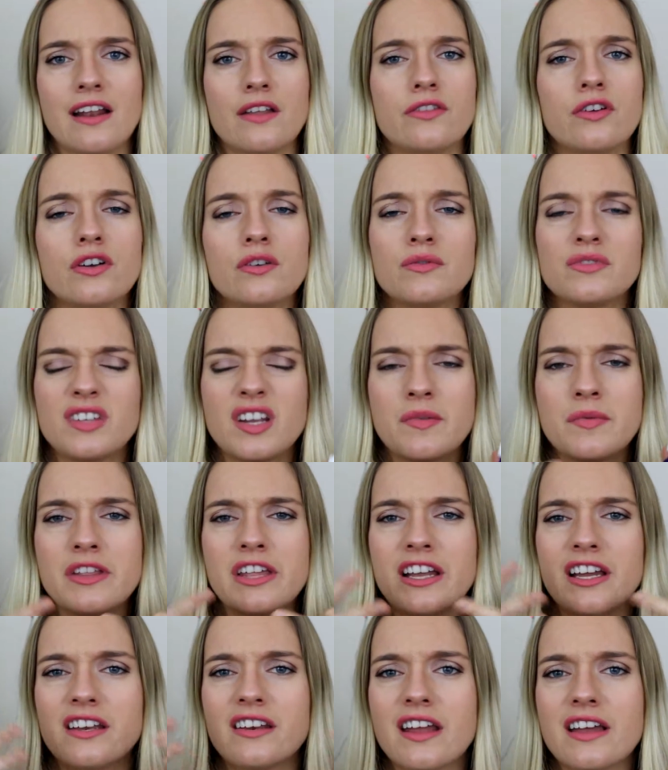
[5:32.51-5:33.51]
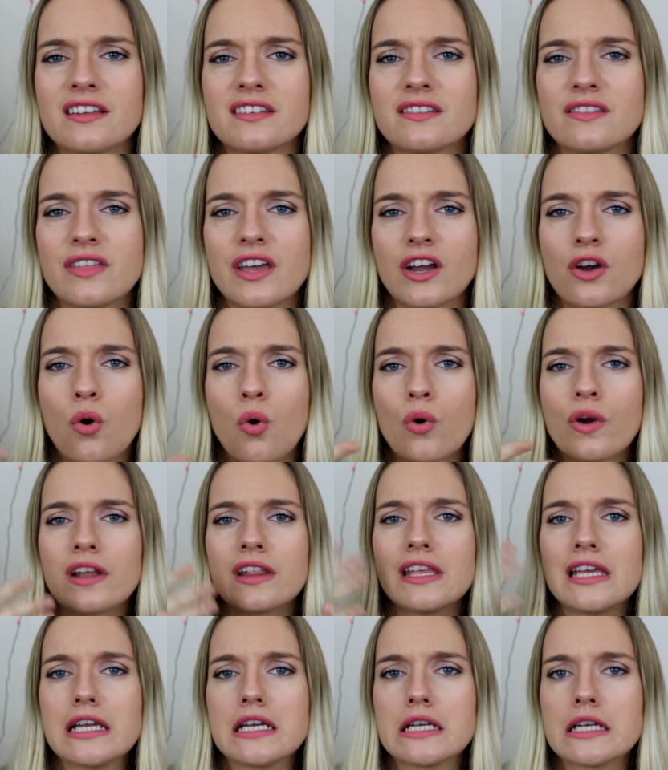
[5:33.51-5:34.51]
I thought it was gonna be like a nice, thick,
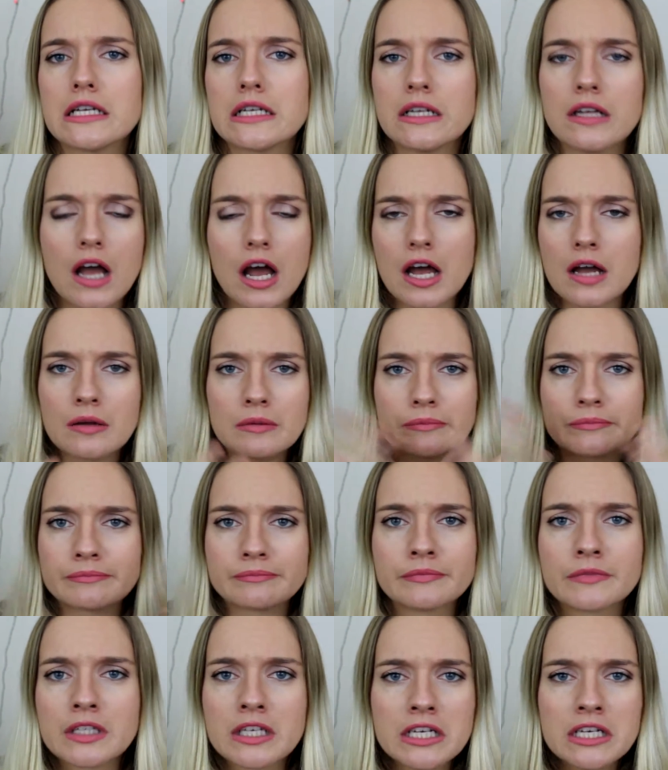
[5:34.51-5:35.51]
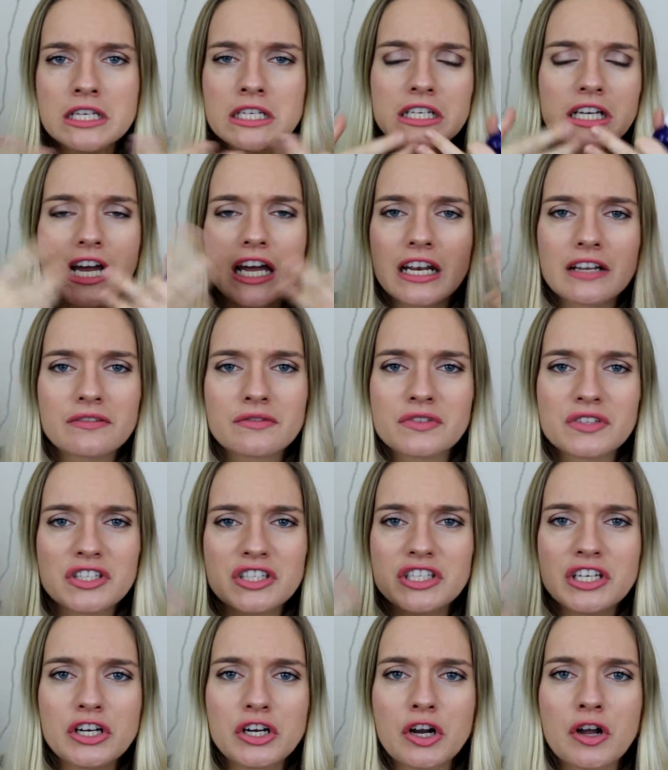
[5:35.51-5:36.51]
oily, kind of
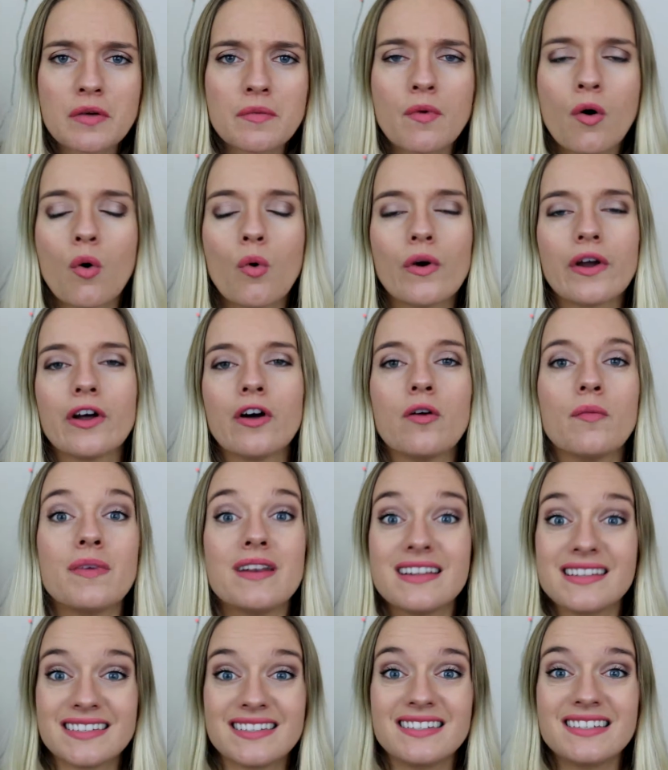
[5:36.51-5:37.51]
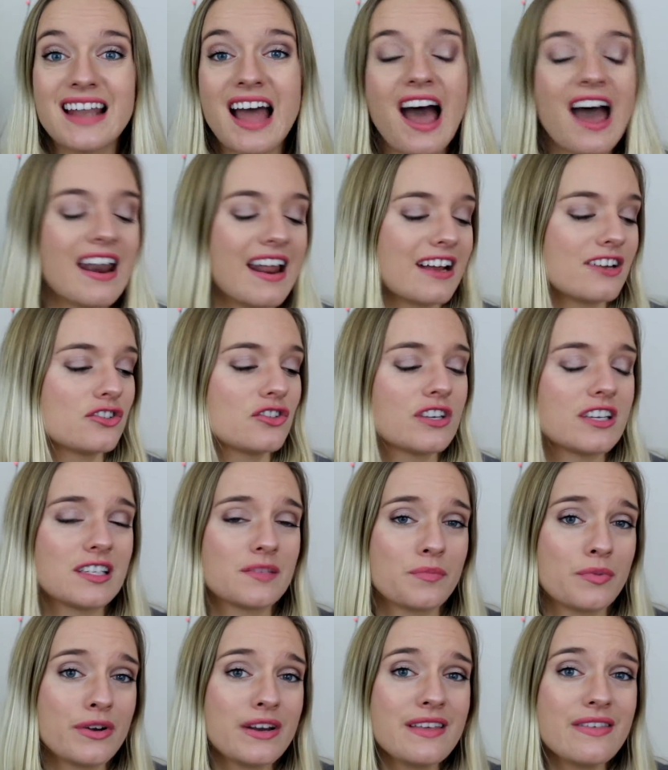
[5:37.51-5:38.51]
serum oil, but it's not actually.
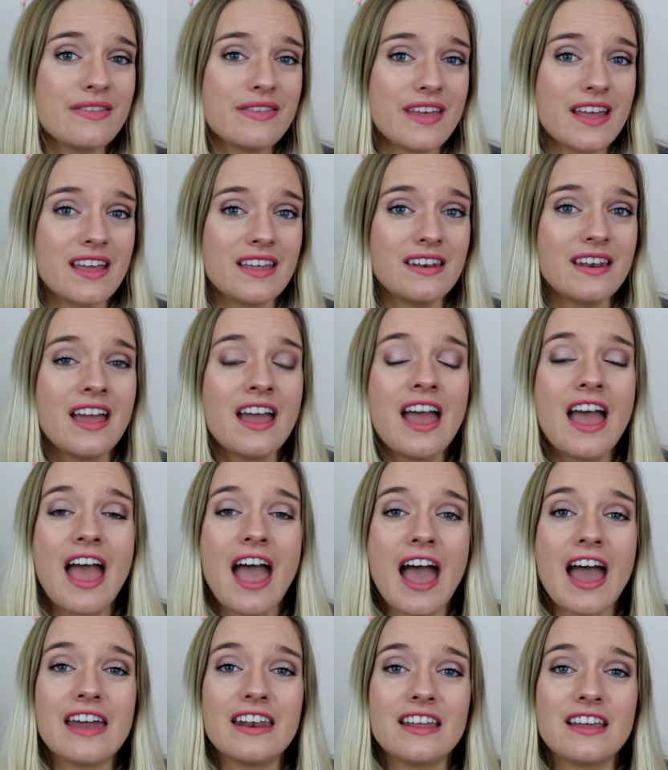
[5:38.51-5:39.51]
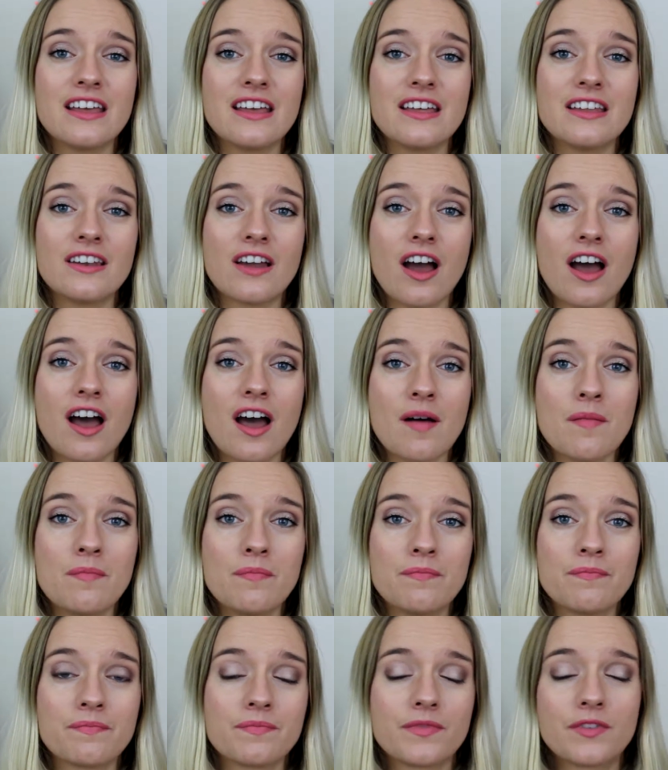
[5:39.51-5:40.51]
It's pretty thin, and it
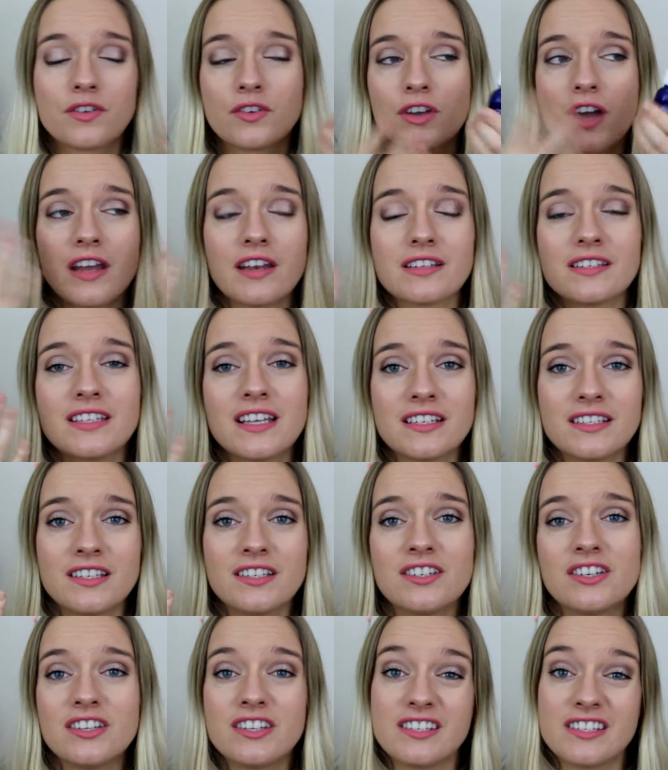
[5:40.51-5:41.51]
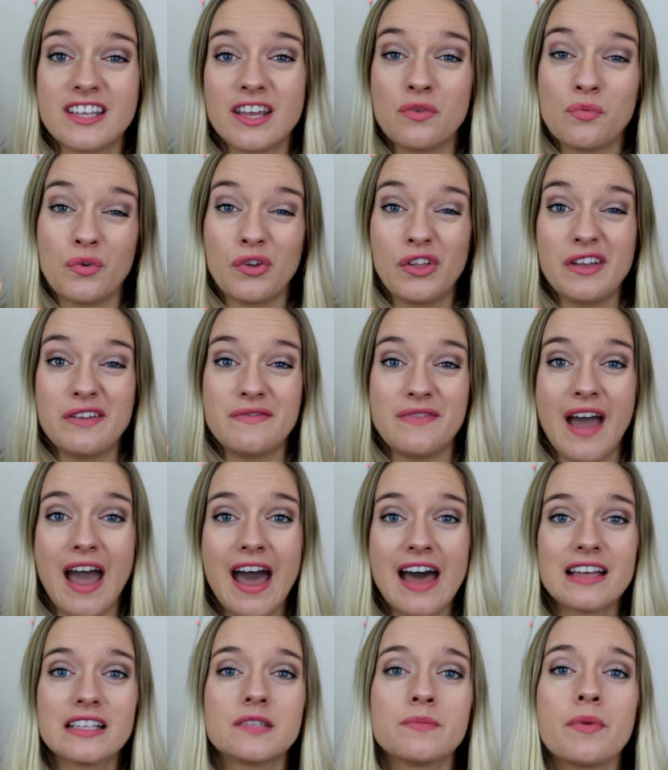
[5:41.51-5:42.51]
kind of sinks into the skin really
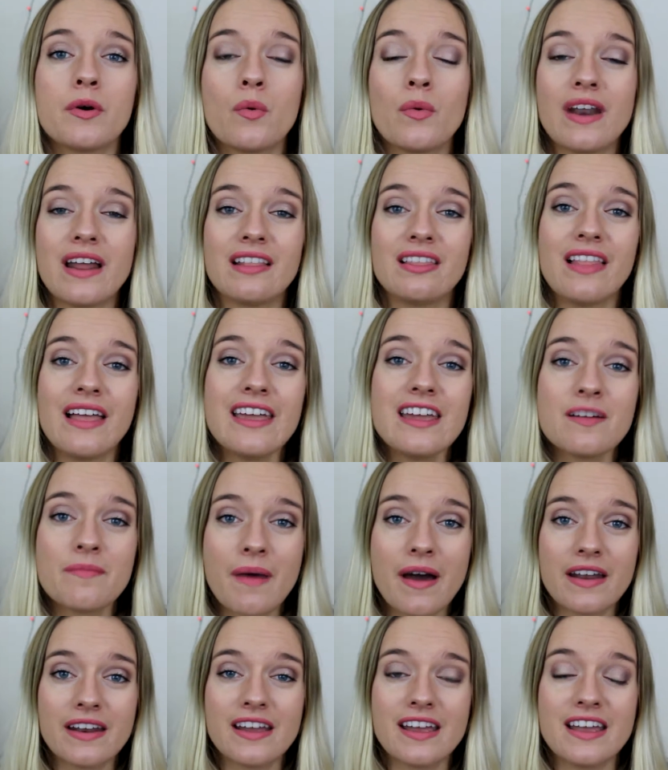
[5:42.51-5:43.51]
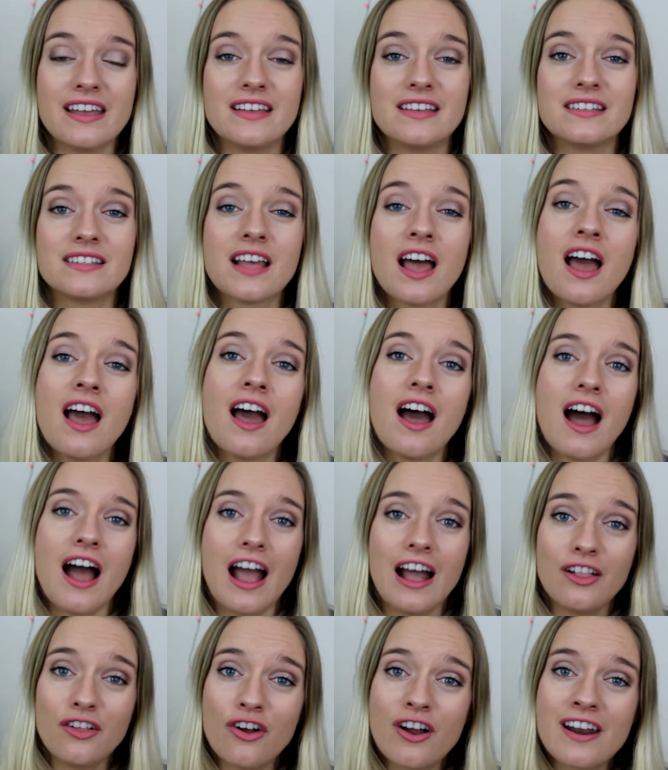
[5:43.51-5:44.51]
fast. But what I like about it is
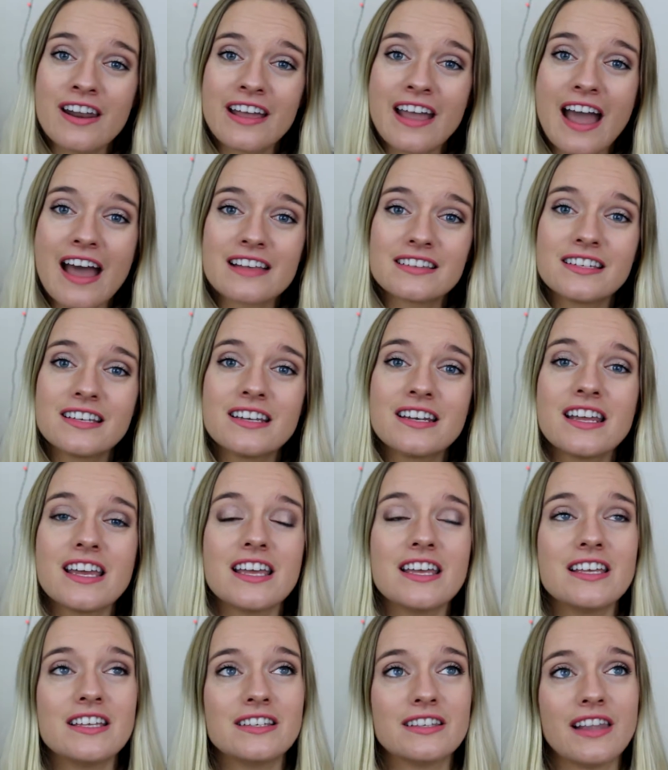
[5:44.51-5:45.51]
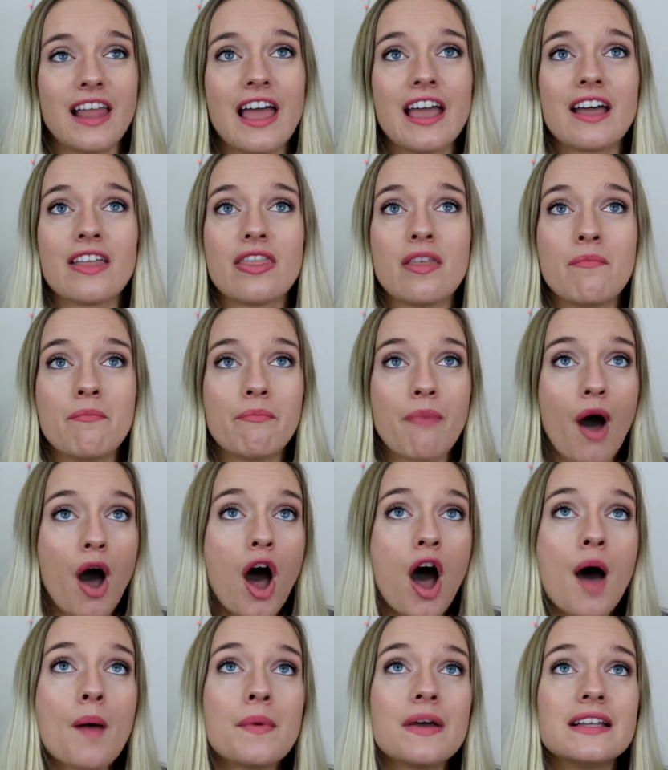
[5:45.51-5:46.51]
hyaluronic acid is like the
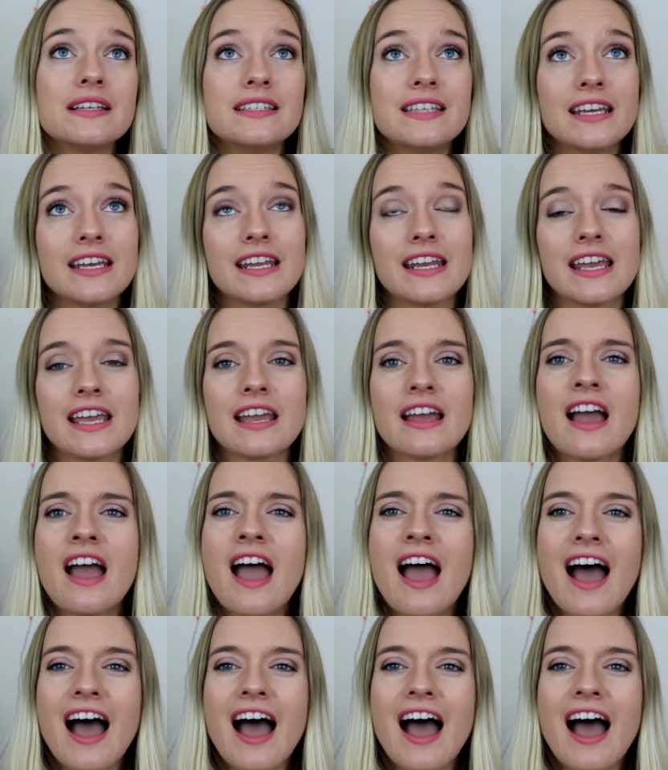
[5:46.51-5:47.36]
bomb diggity.